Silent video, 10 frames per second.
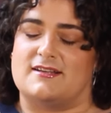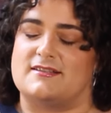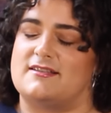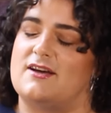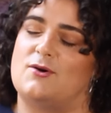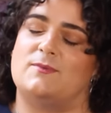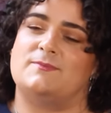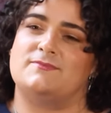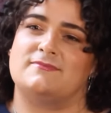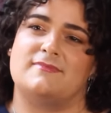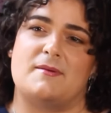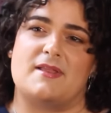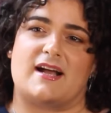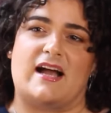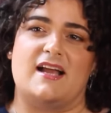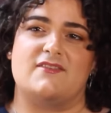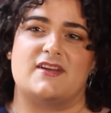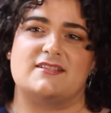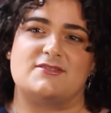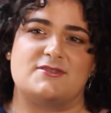So maybe that kind of
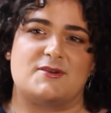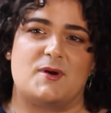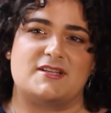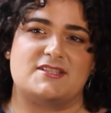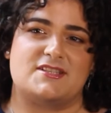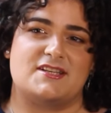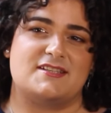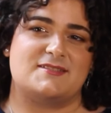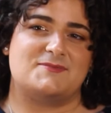answers the question.